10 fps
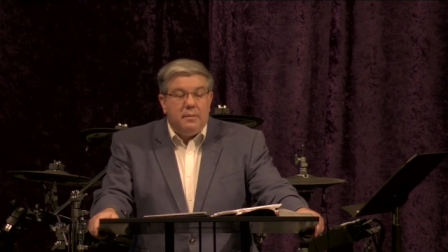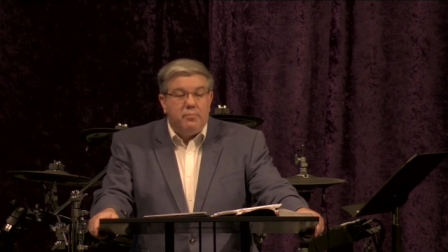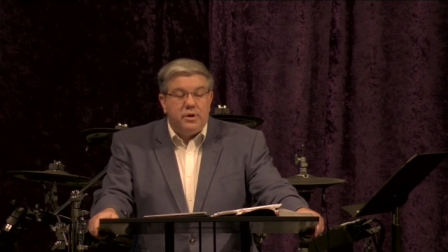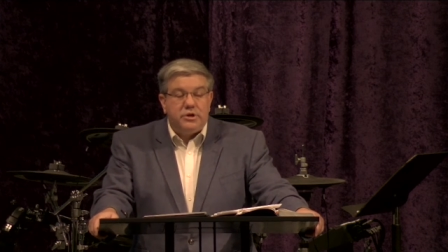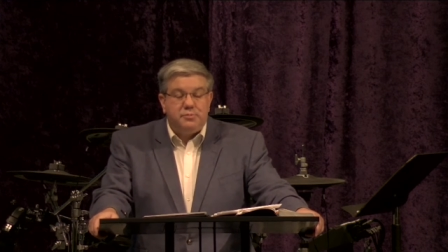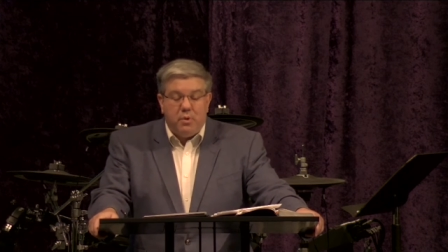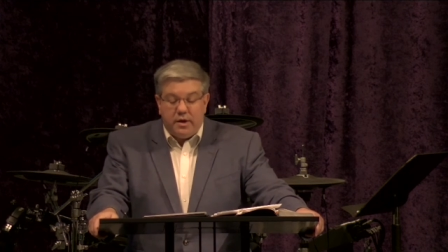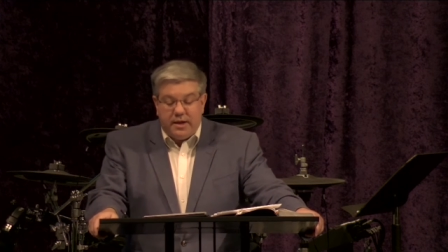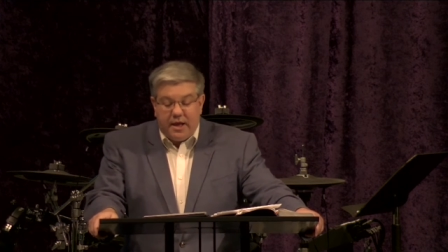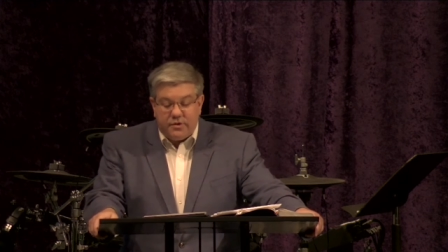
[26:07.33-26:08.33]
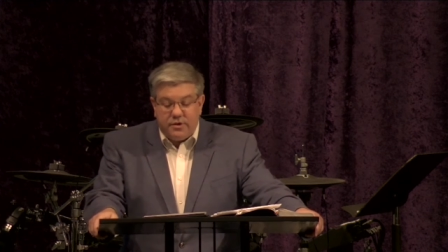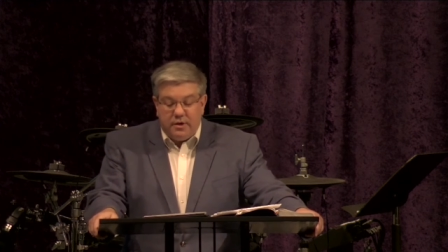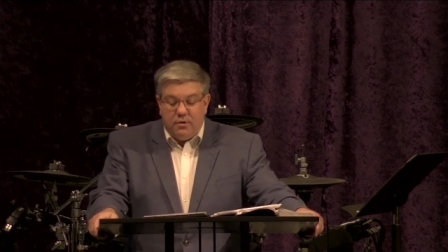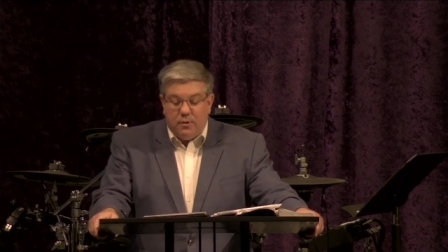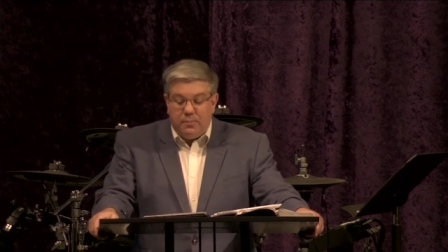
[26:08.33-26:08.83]
a British
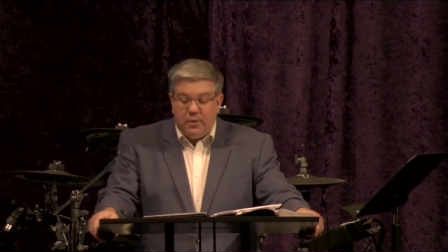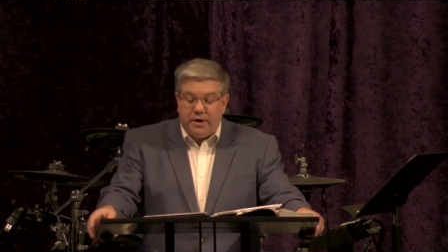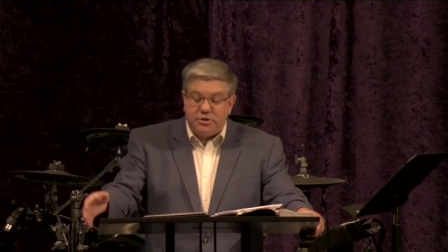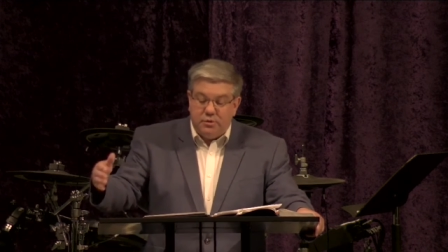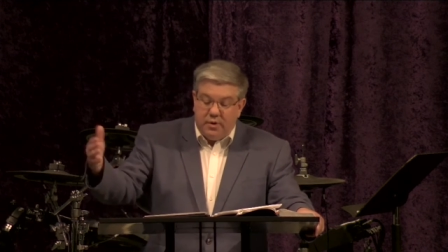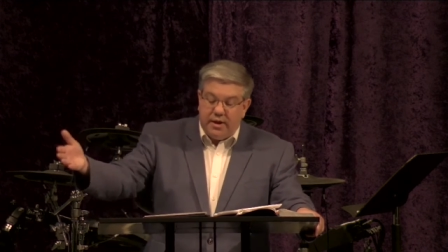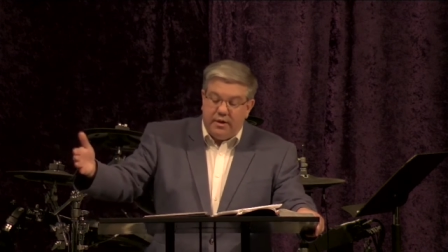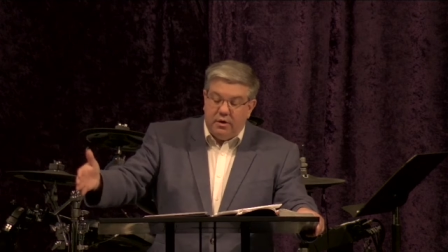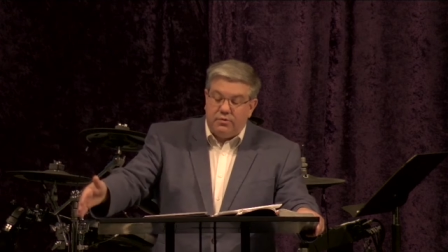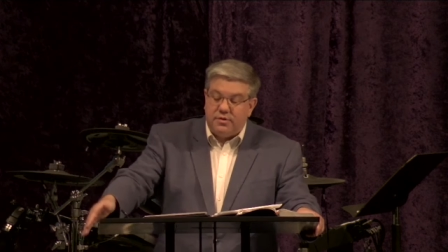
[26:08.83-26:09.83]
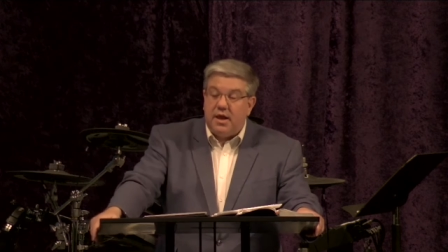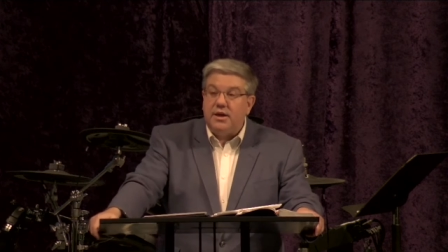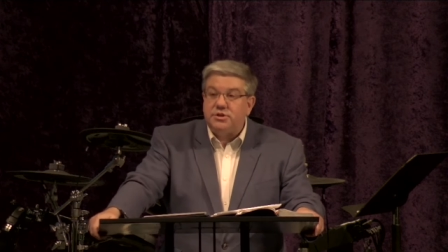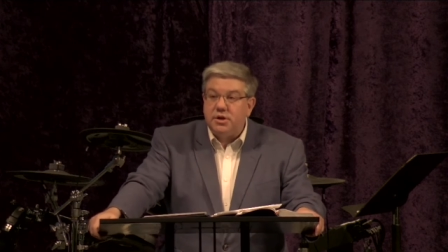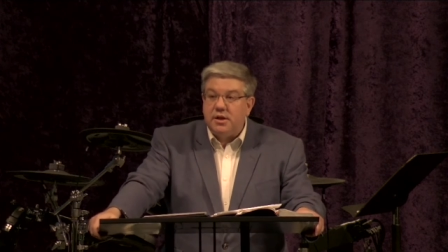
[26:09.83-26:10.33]
Broadcasting Corporation radio
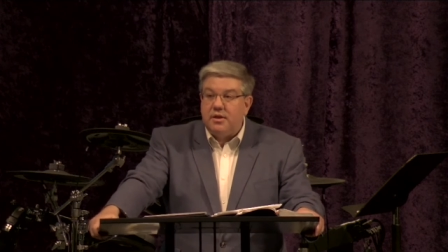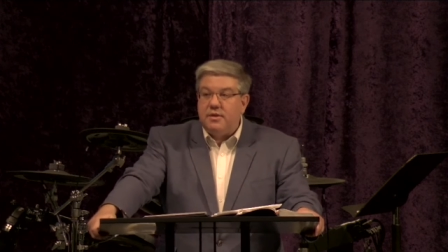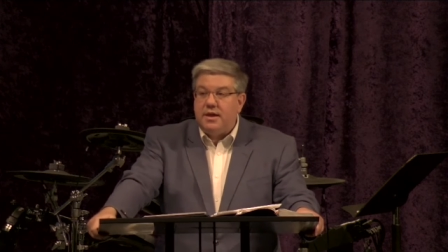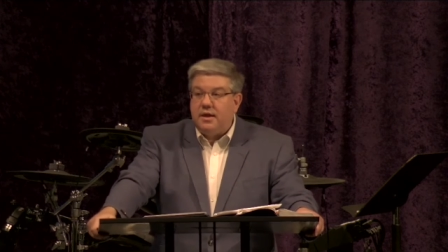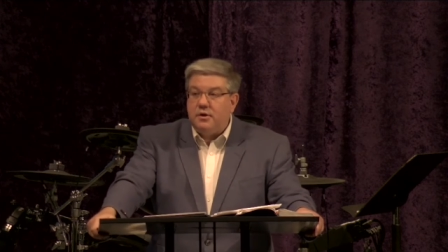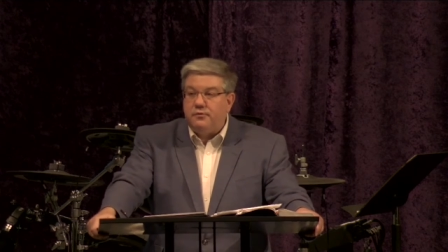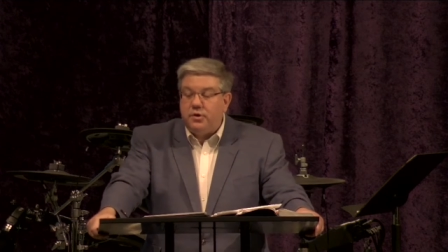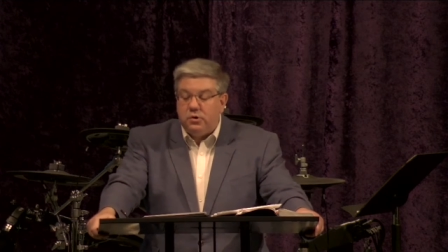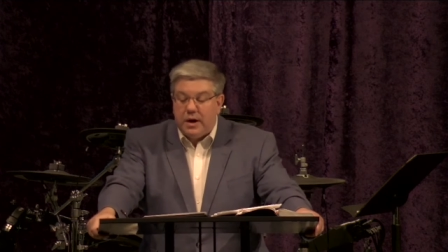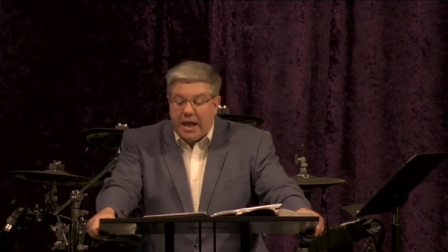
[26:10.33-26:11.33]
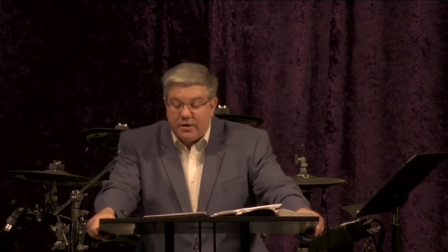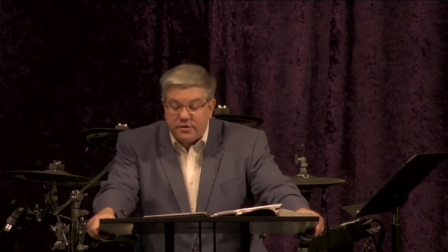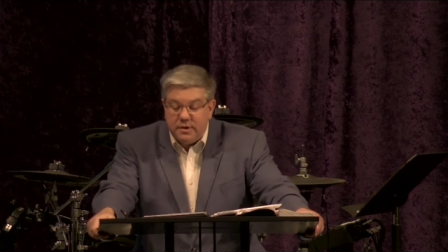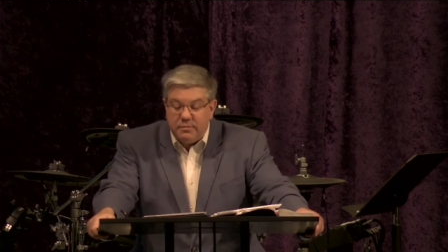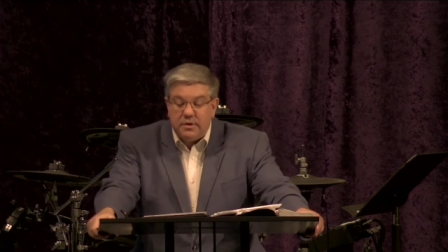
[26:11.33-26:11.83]
station, and the interviewer
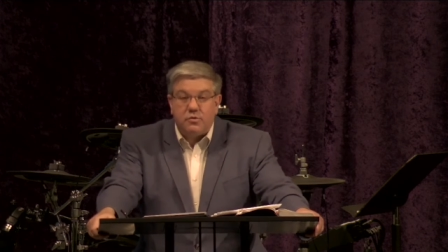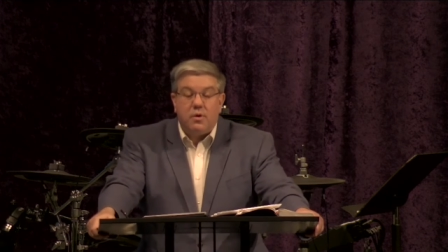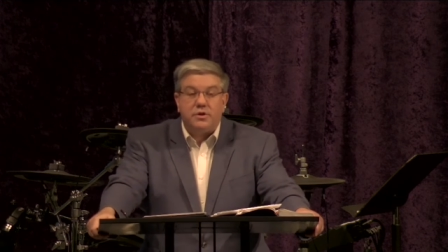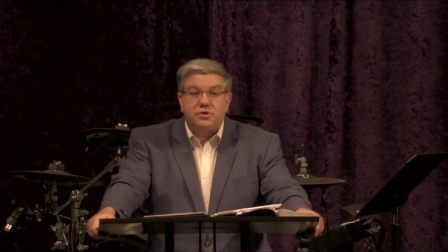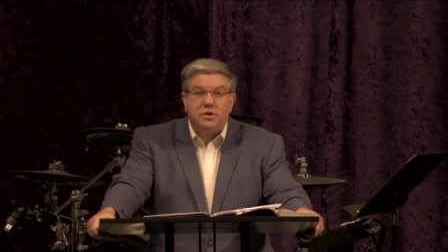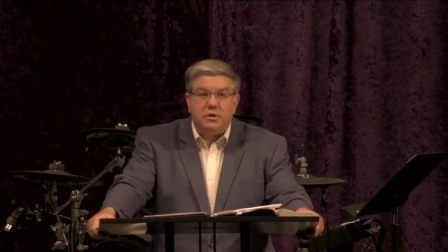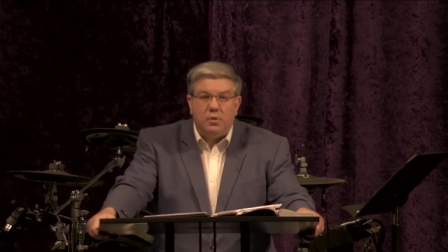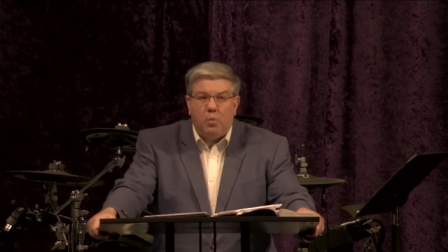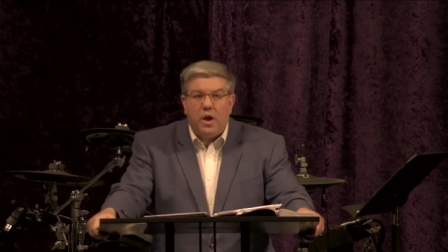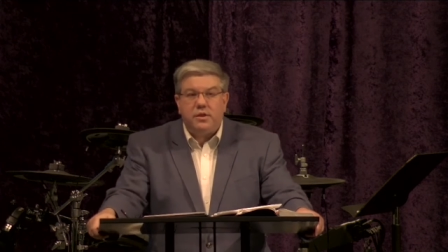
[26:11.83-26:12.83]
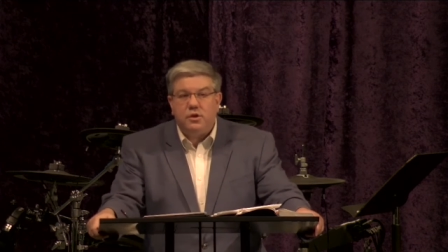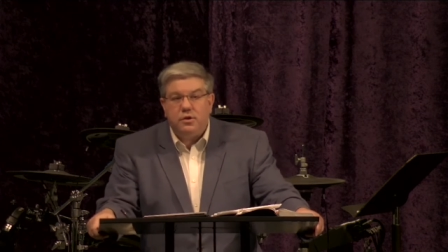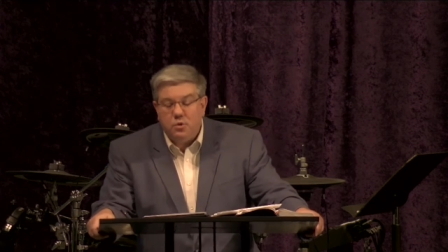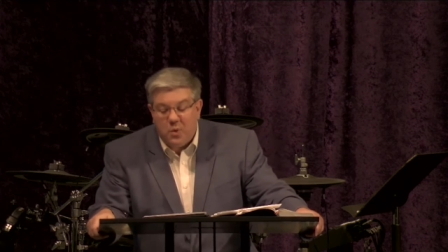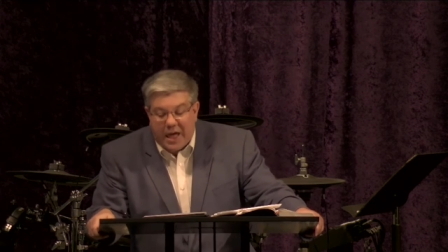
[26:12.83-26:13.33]
asked him this question: what
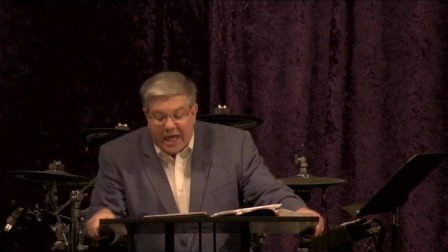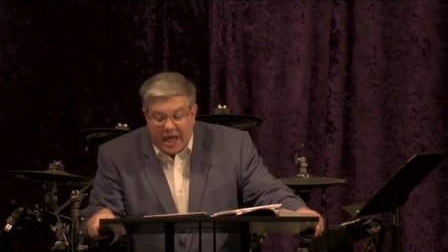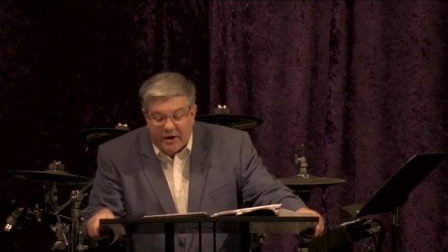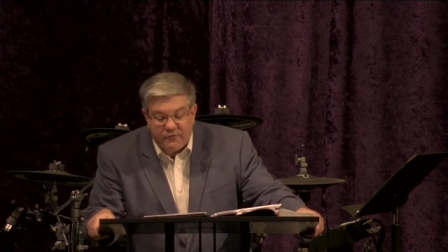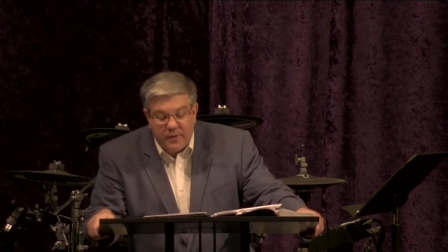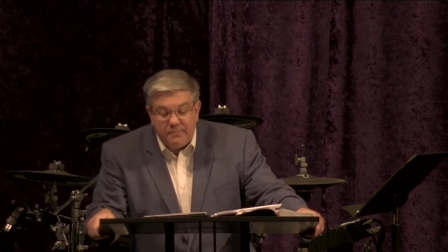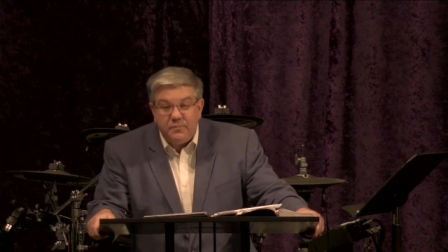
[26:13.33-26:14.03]
do you have,